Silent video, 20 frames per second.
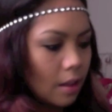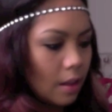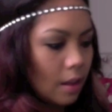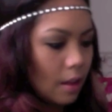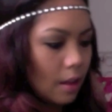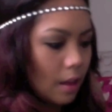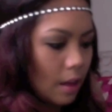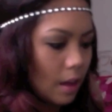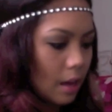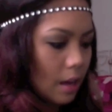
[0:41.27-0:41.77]

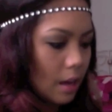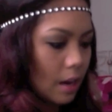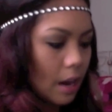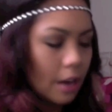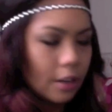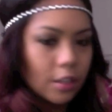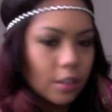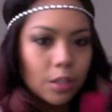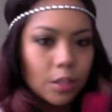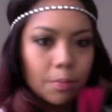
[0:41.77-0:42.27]
And I
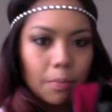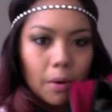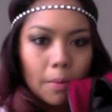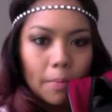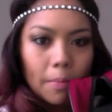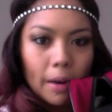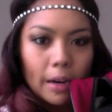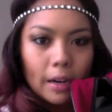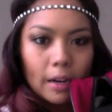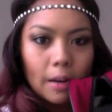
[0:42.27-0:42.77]
just put
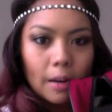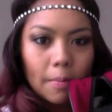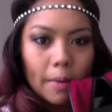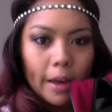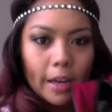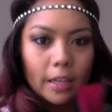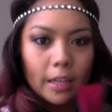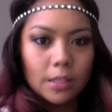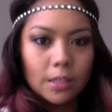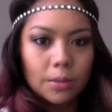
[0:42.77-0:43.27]
mine in a
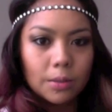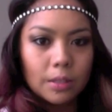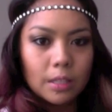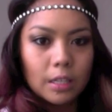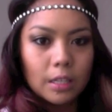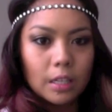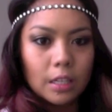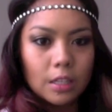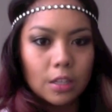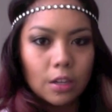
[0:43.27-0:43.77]
bag so it's
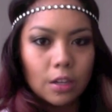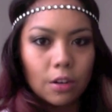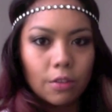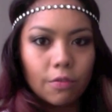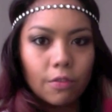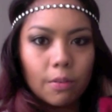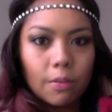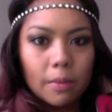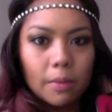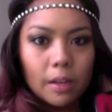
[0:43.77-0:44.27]
easier
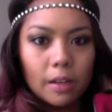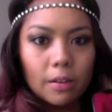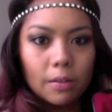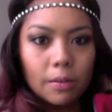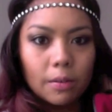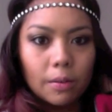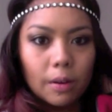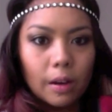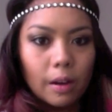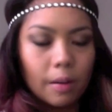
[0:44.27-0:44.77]
for me
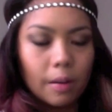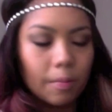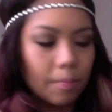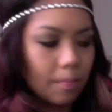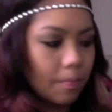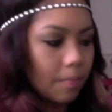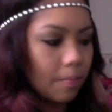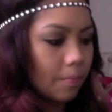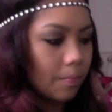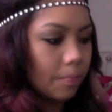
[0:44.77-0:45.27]

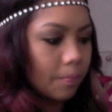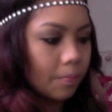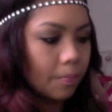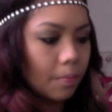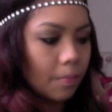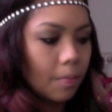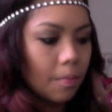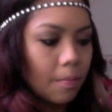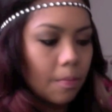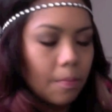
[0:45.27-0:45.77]
to
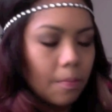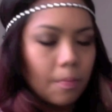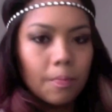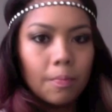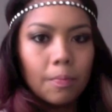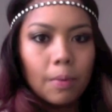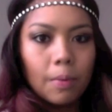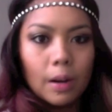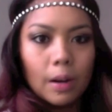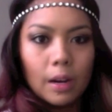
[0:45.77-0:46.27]

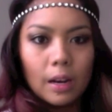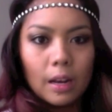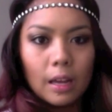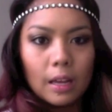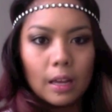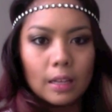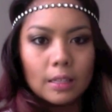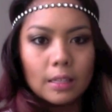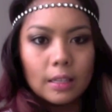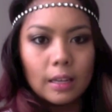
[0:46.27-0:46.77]
put it
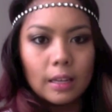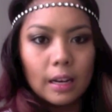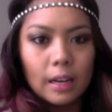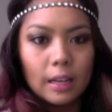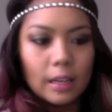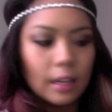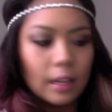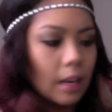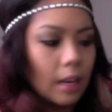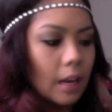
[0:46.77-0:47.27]
in to get it
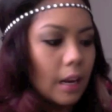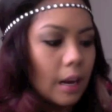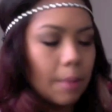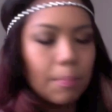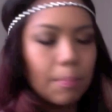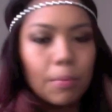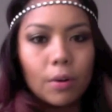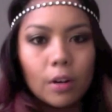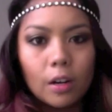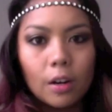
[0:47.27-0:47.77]
heated
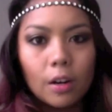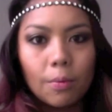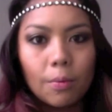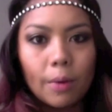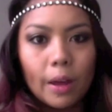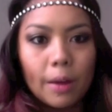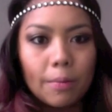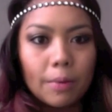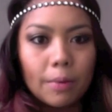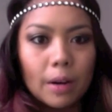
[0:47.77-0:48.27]
and put it
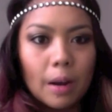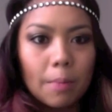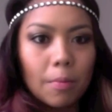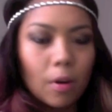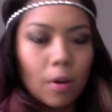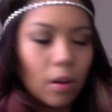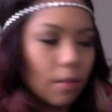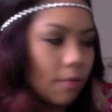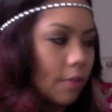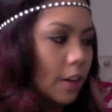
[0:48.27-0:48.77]
away when I'm
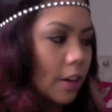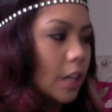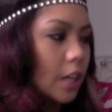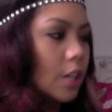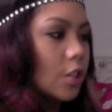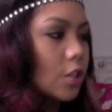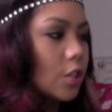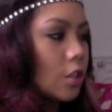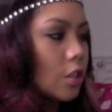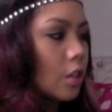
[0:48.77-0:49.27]
all
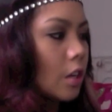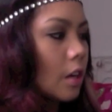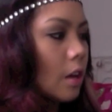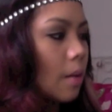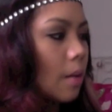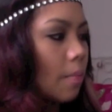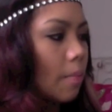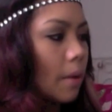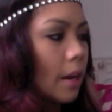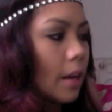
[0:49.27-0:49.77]
finished.
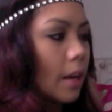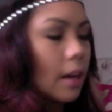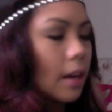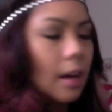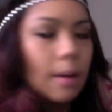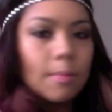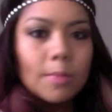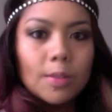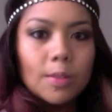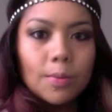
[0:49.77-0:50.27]
But it
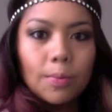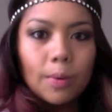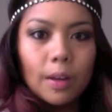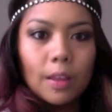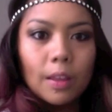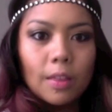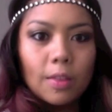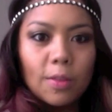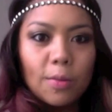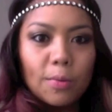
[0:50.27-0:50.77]
comes with
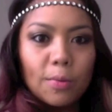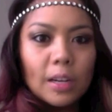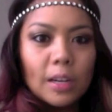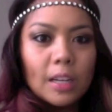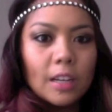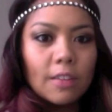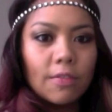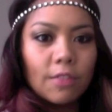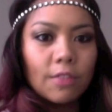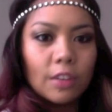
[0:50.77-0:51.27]
3
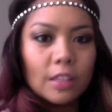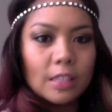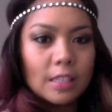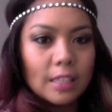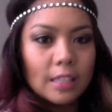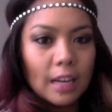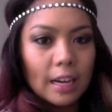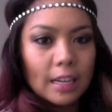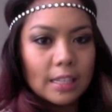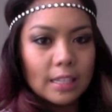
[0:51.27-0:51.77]
different
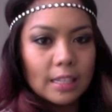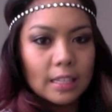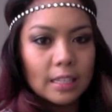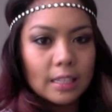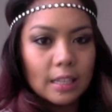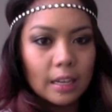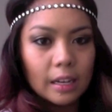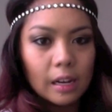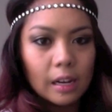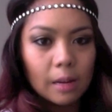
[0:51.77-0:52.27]
sizes.
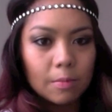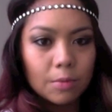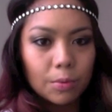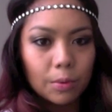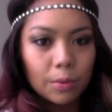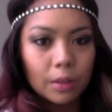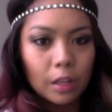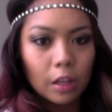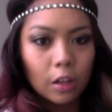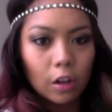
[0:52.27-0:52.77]
It comes
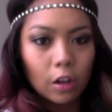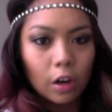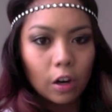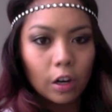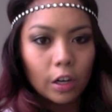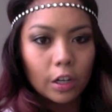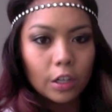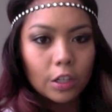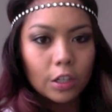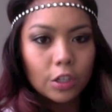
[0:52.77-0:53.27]
with the
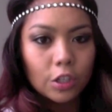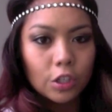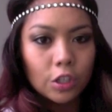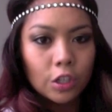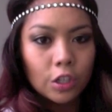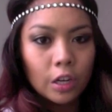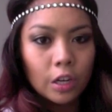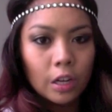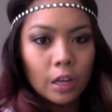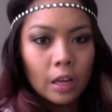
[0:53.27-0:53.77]
large,
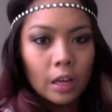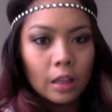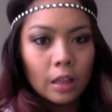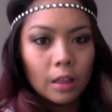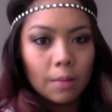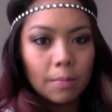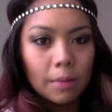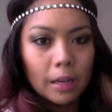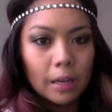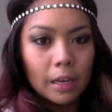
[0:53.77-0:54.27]
the
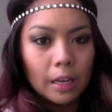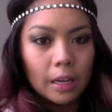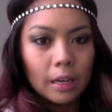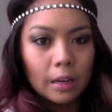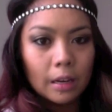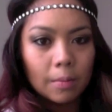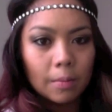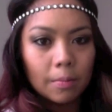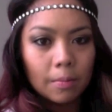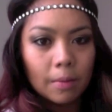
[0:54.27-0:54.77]

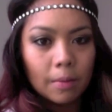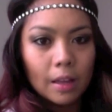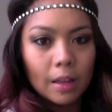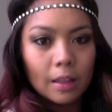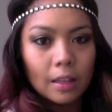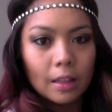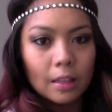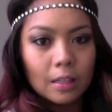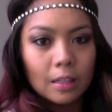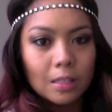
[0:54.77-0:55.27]
medium, and
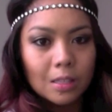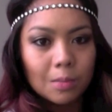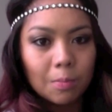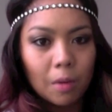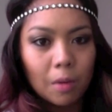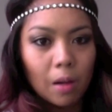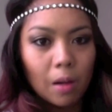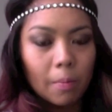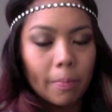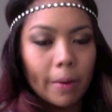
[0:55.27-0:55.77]
then the
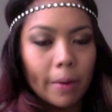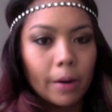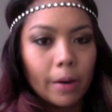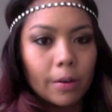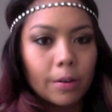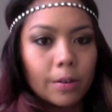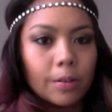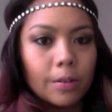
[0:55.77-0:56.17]
small barrel.